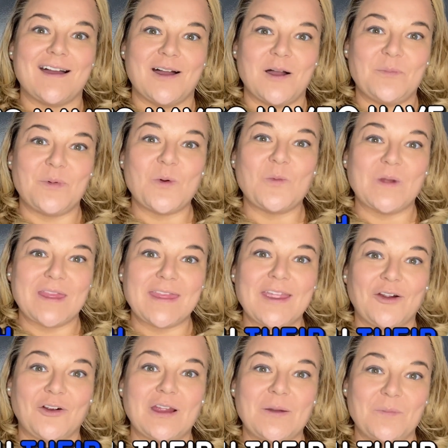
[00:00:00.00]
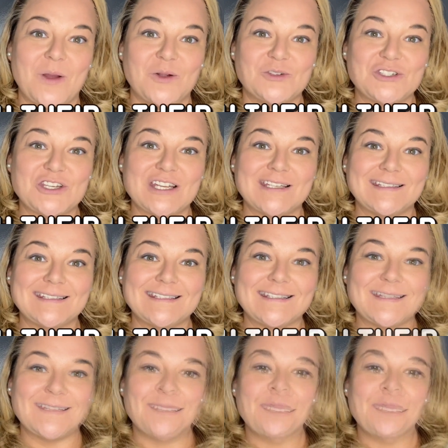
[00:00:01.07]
up with their emotions?